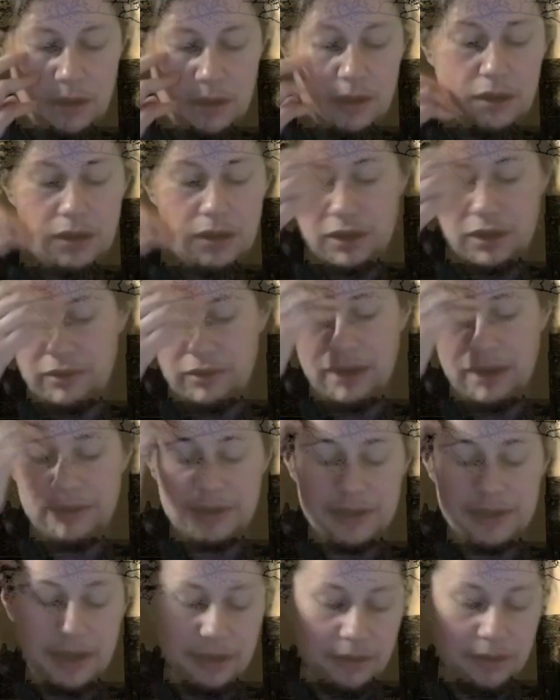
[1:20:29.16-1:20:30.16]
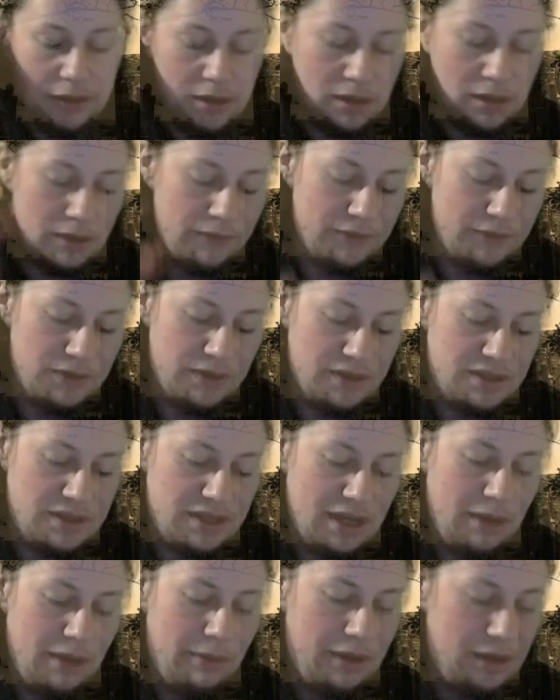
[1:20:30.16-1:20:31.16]
A crowd had gathered at the foot of the
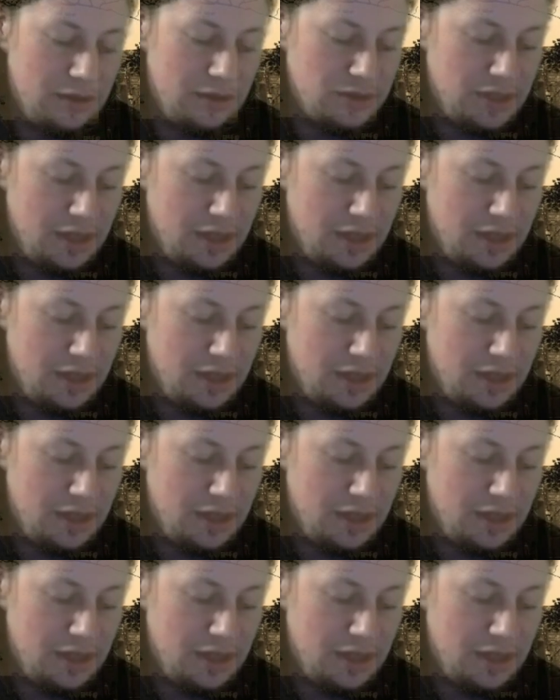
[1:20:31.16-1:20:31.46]
stairway, and she had